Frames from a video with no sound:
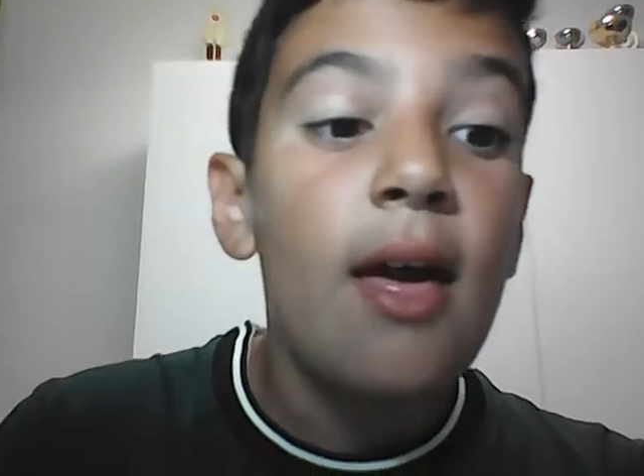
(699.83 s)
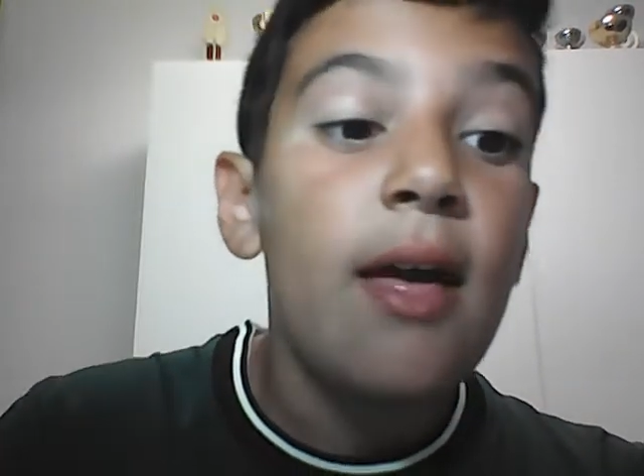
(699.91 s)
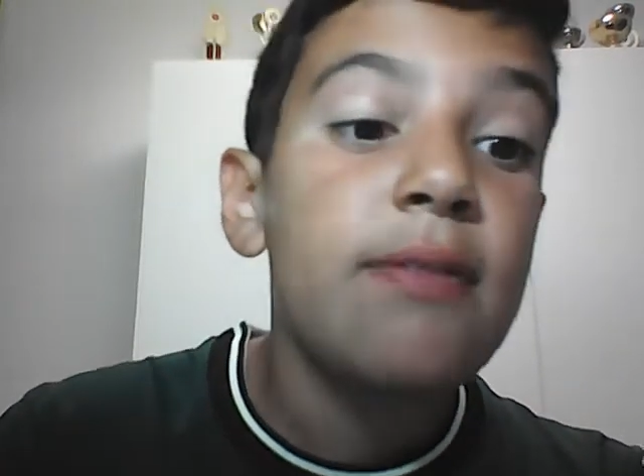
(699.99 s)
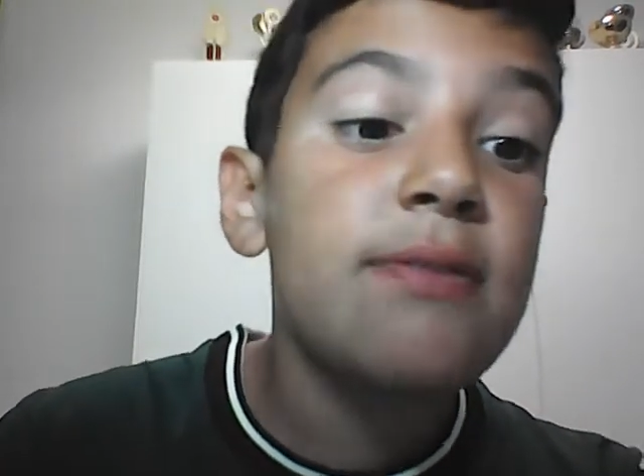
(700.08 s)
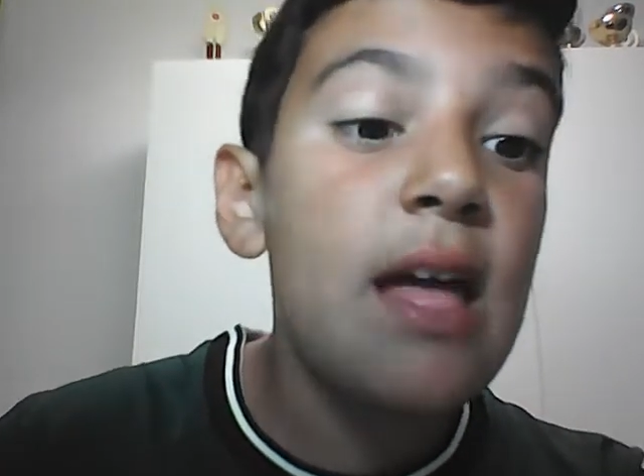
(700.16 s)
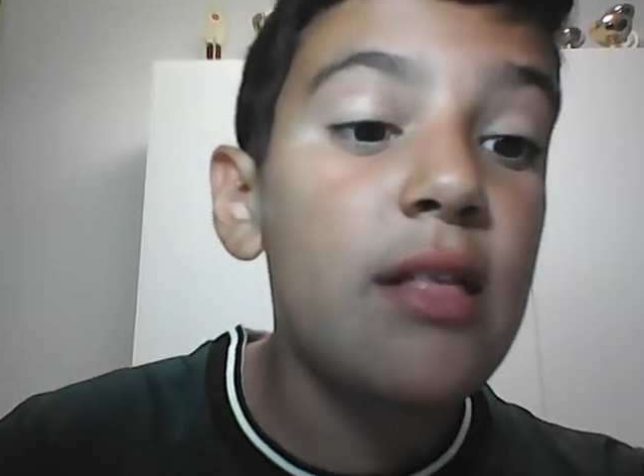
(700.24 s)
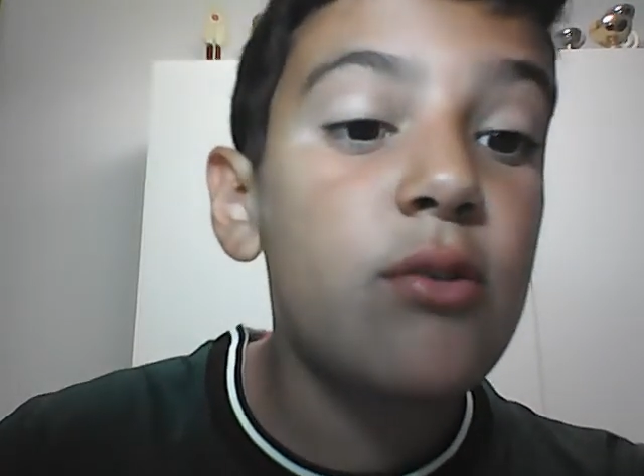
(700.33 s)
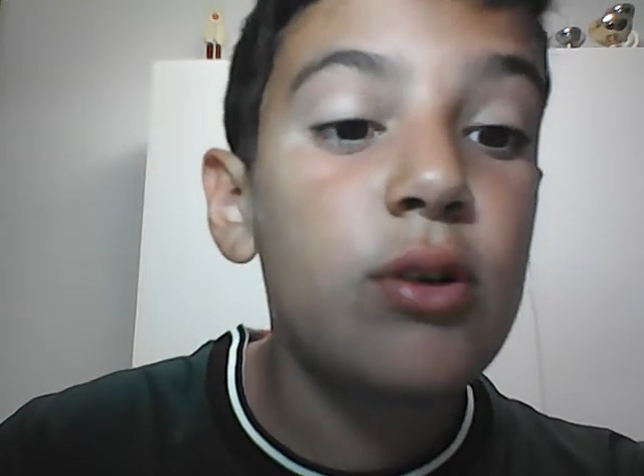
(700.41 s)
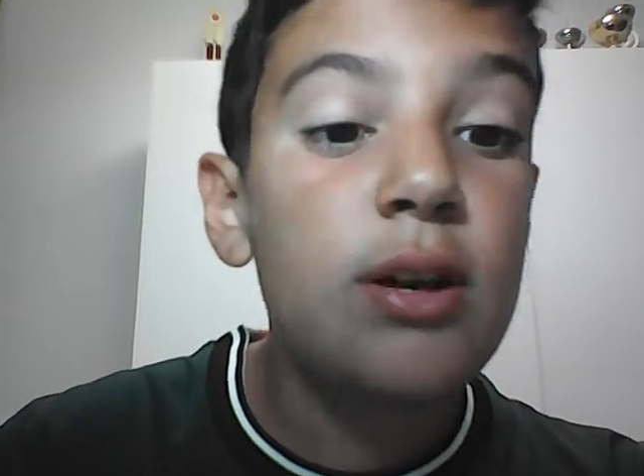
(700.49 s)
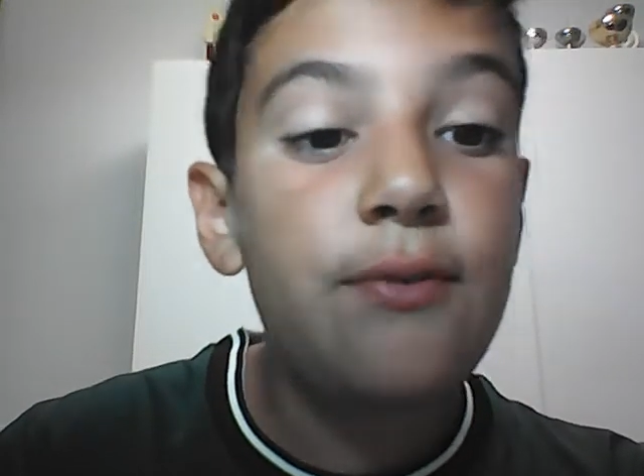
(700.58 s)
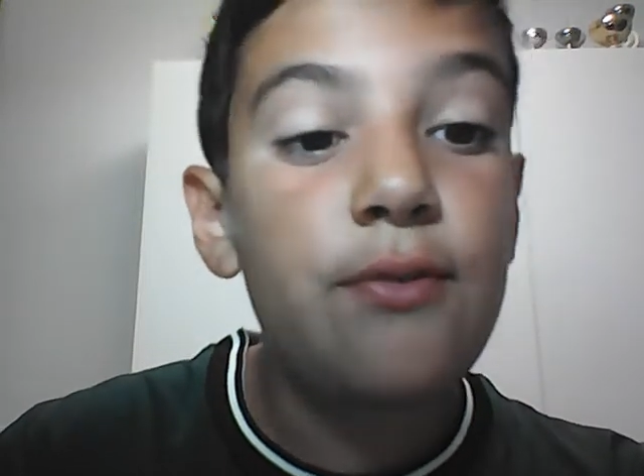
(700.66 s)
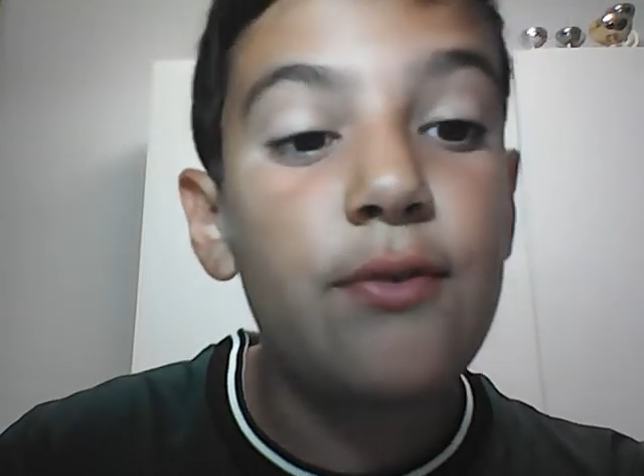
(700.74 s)
That could
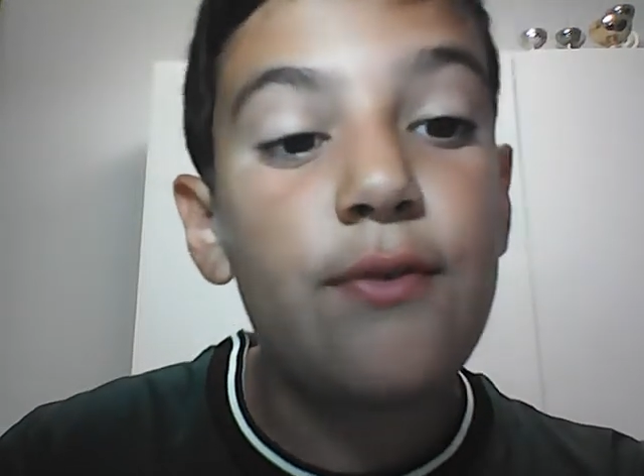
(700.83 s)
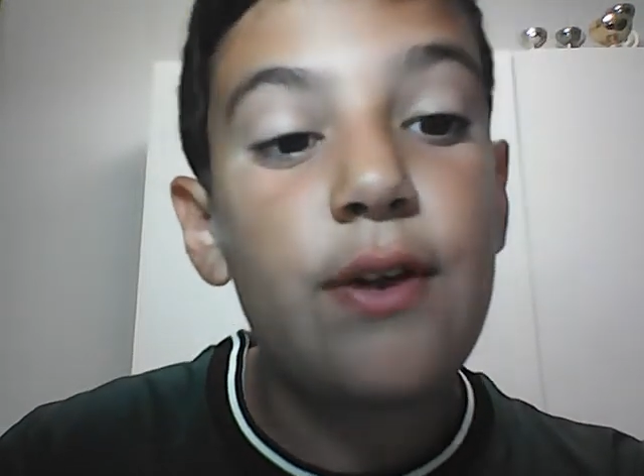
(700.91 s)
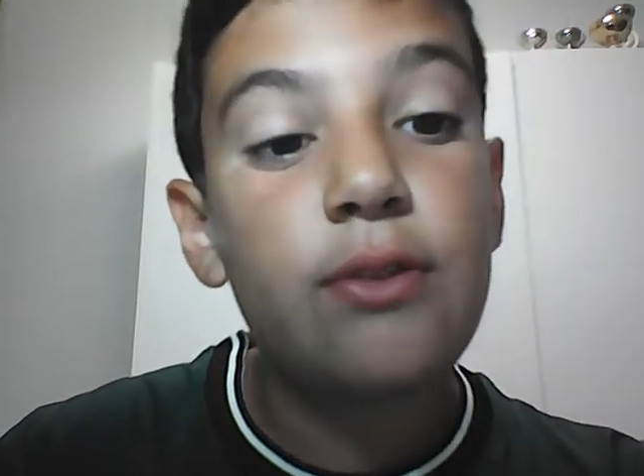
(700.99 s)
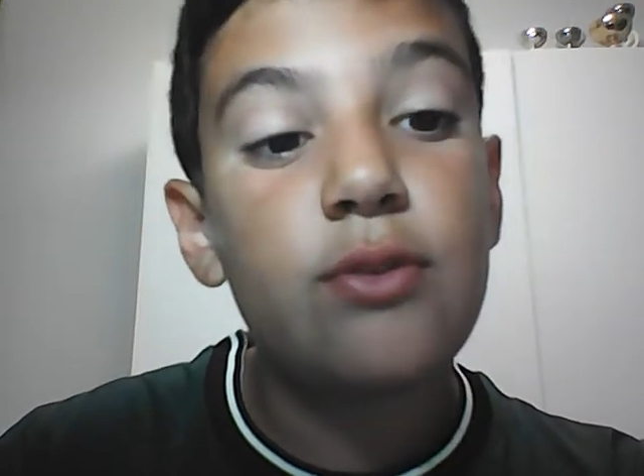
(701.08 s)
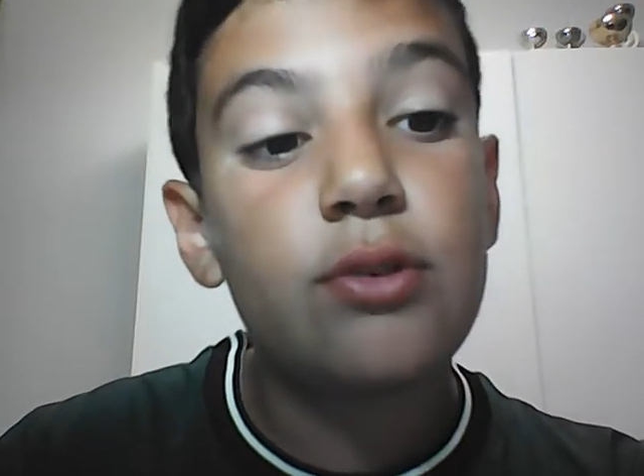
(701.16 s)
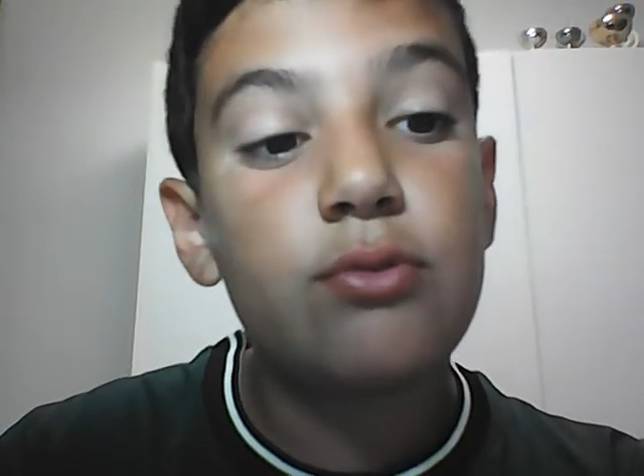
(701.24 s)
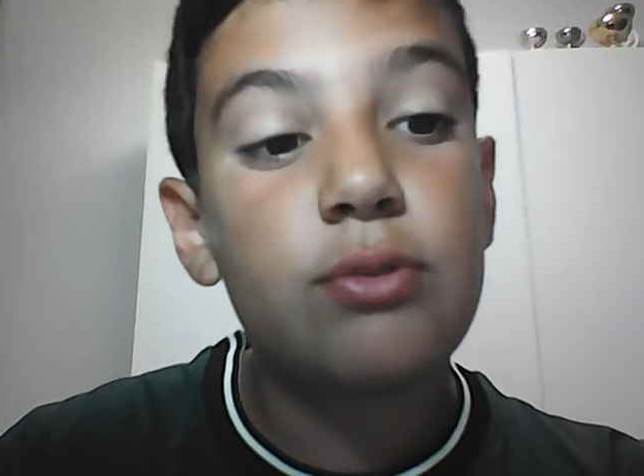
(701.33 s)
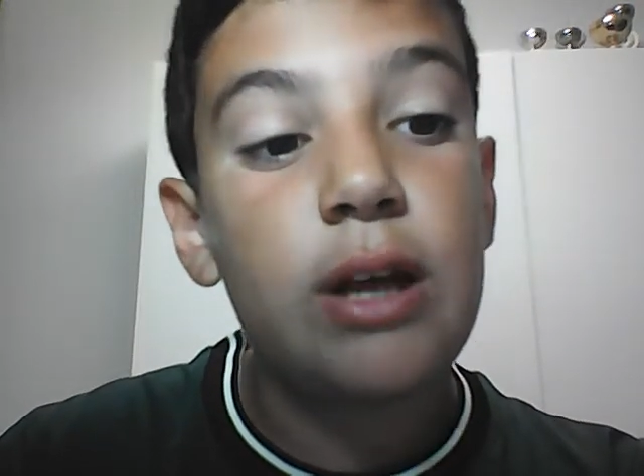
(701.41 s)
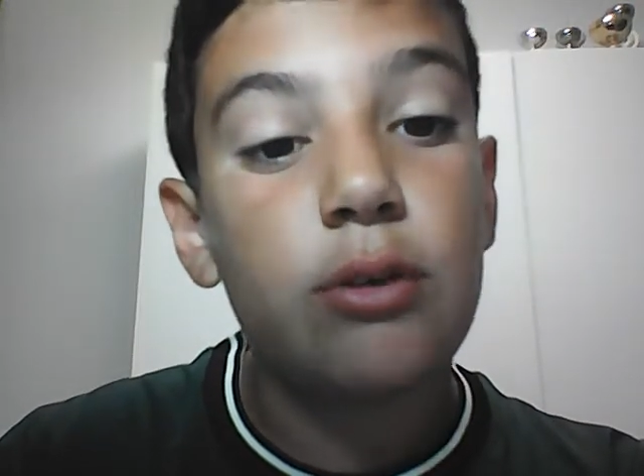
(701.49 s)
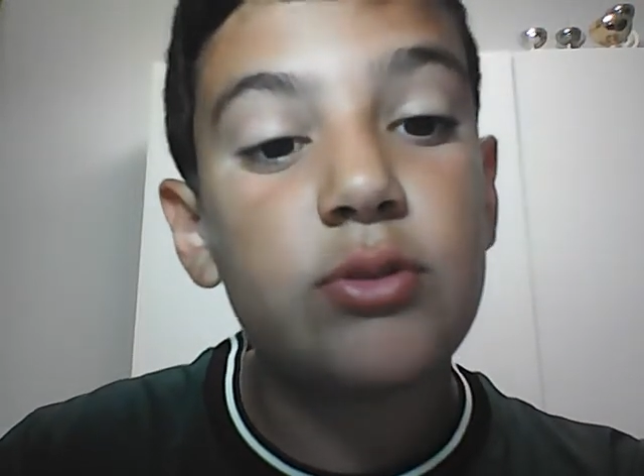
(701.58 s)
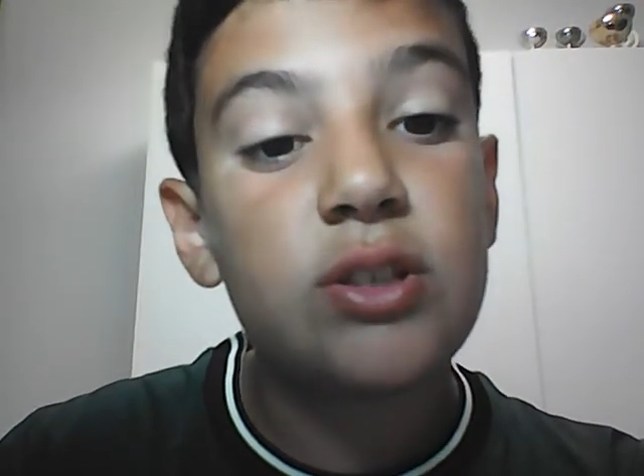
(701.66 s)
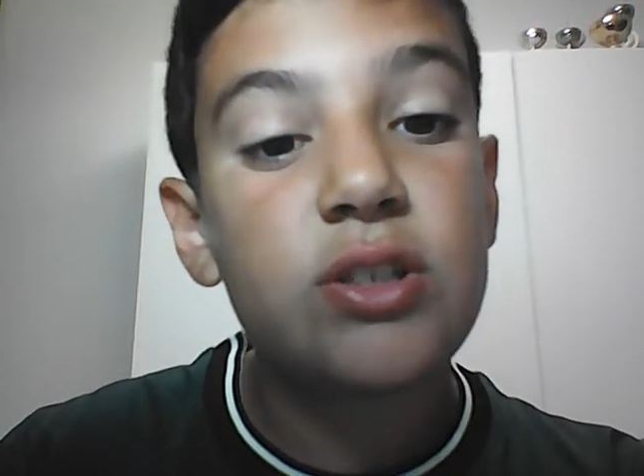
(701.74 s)
leave Juventus
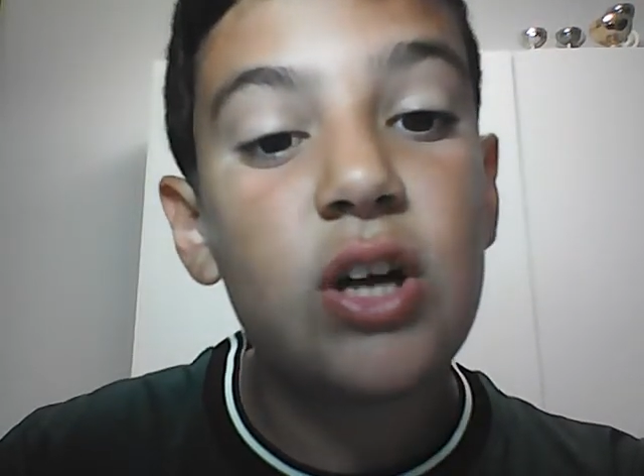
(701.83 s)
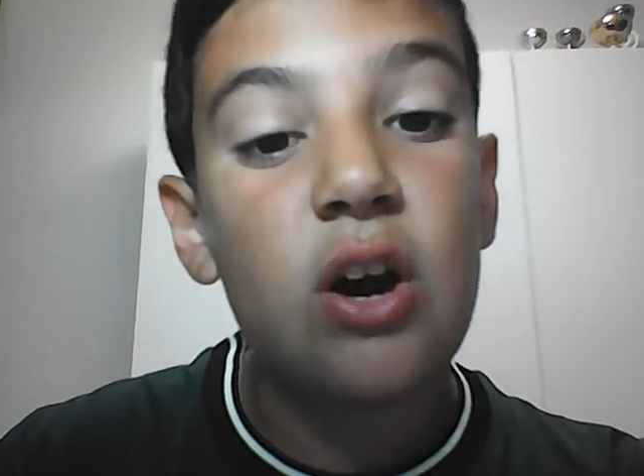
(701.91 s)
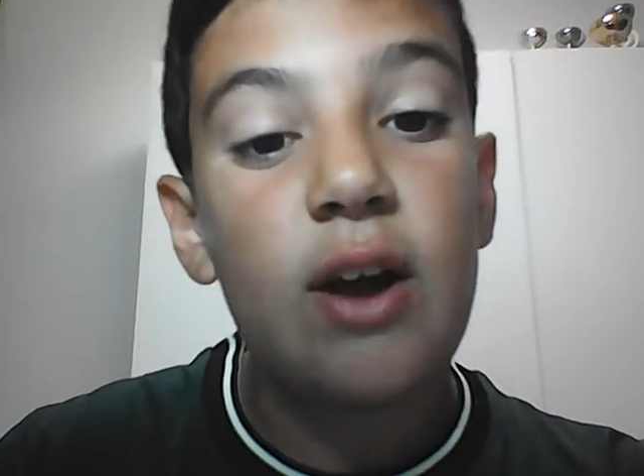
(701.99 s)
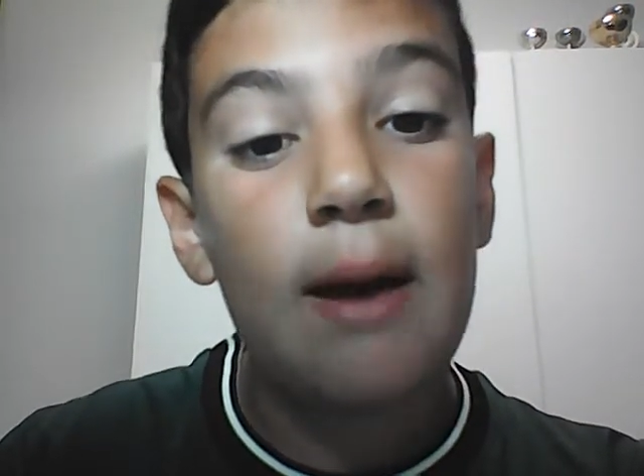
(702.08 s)
without a star,